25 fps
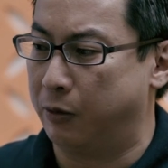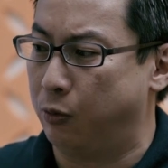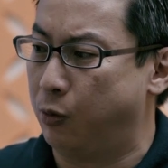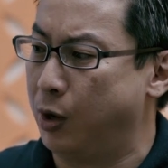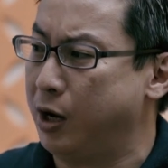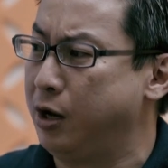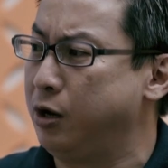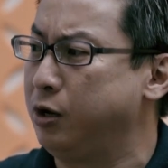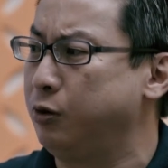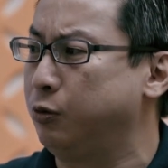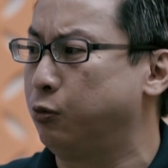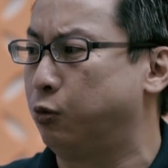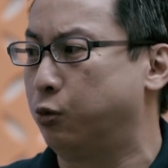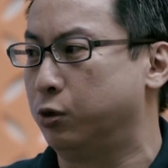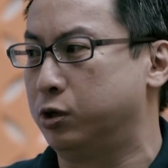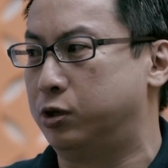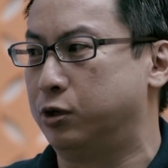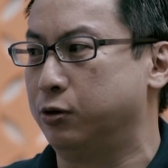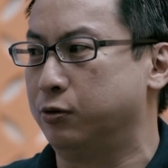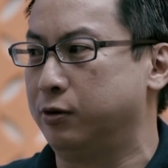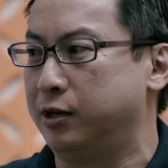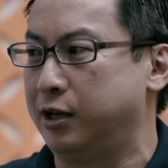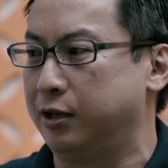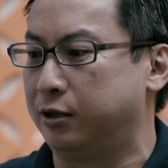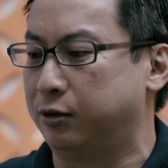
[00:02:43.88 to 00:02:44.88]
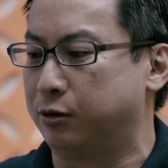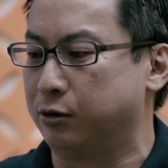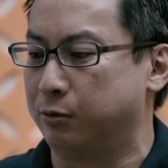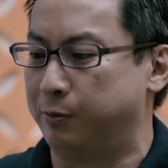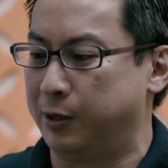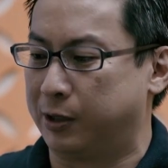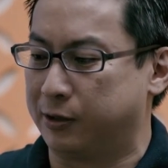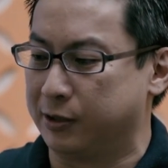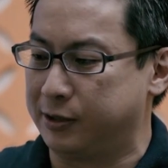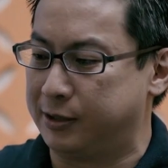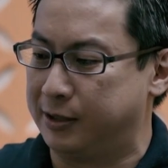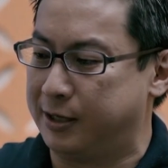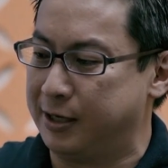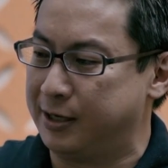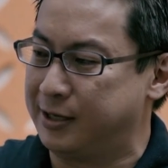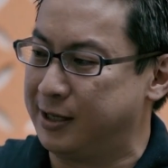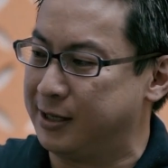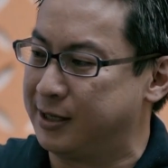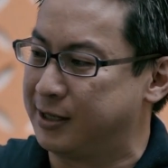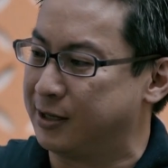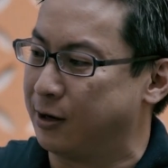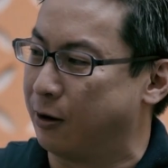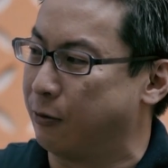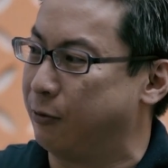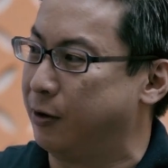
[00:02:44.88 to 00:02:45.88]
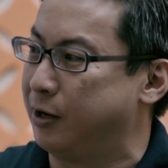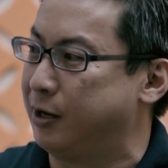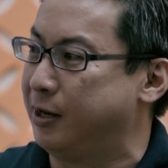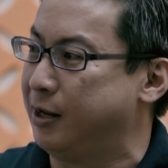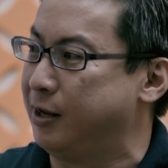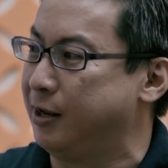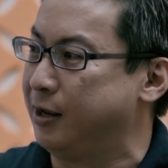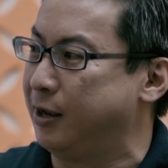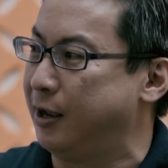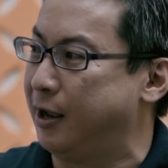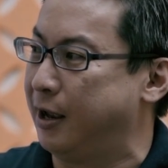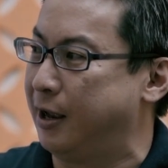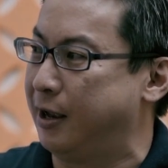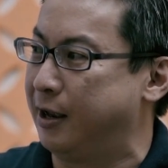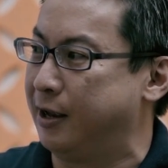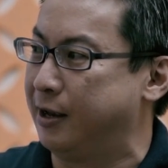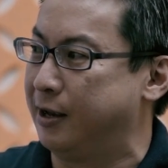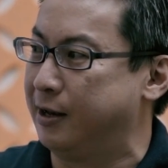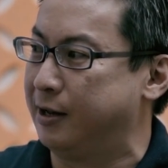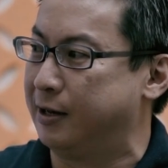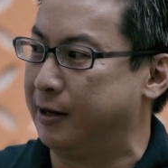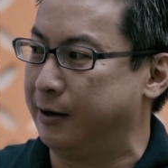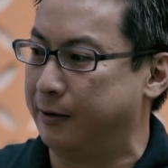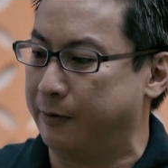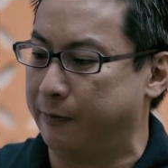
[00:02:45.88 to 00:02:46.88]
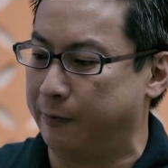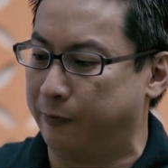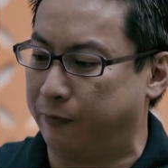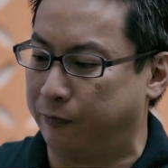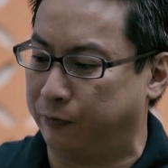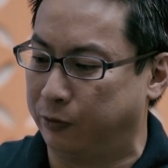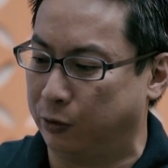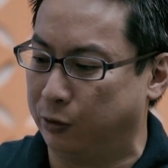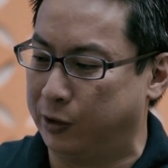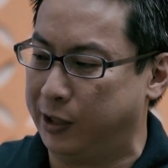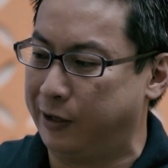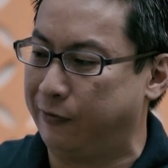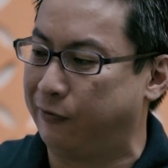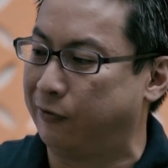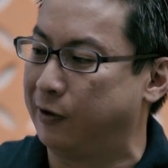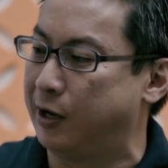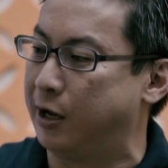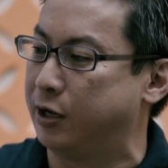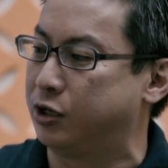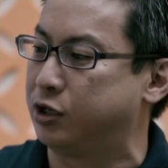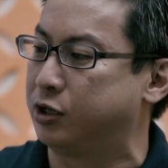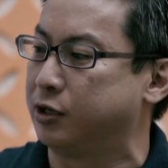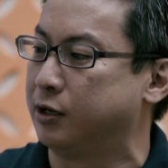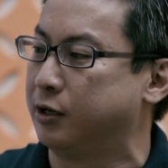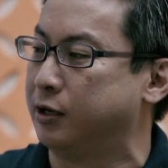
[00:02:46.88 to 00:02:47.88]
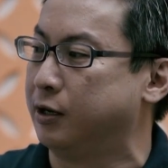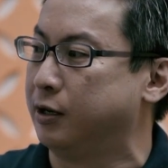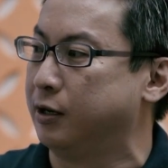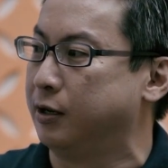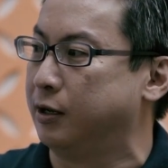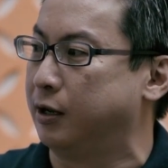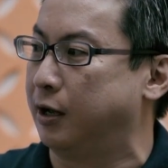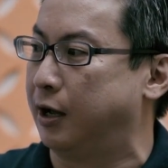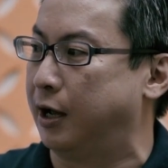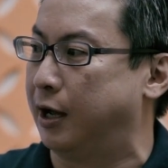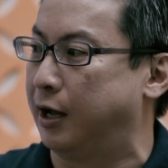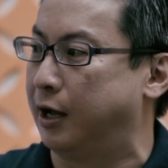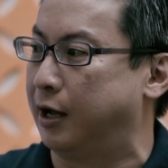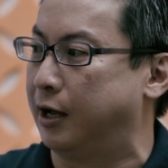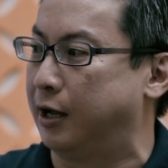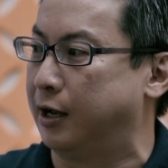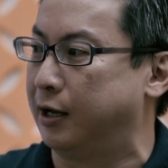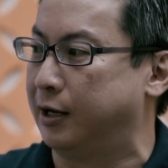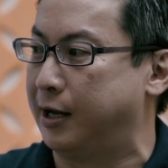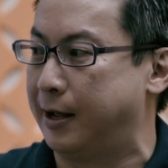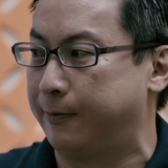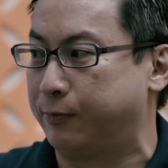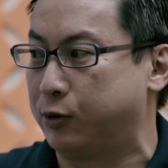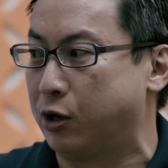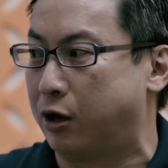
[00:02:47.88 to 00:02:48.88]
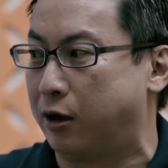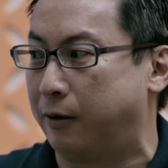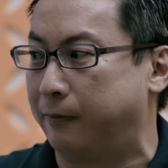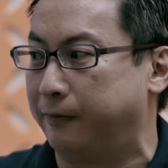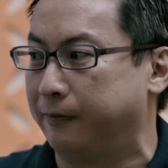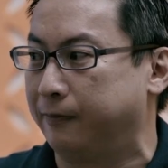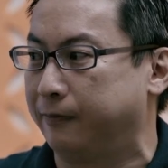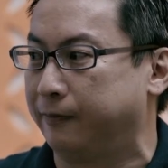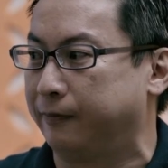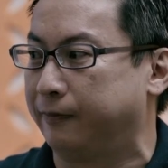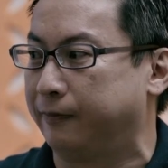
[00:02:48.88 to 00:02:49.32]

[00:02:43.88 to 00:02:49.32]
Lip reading: But why would you need to? Because this is already a fully fledged laptop.